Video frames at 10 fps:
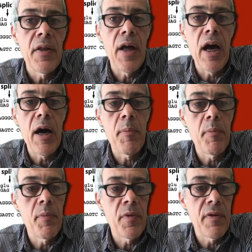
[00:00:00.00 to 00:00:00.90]

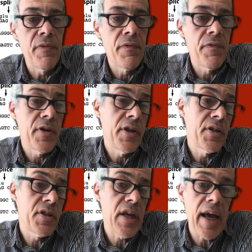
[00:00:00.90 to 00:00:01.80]
um, the
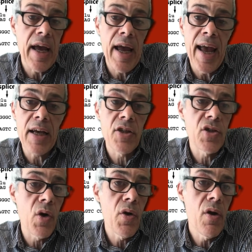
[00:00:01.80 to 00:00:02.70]
first
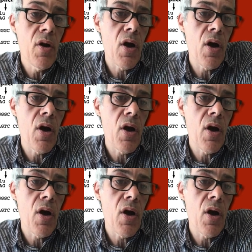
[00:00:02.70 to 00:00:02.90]
exon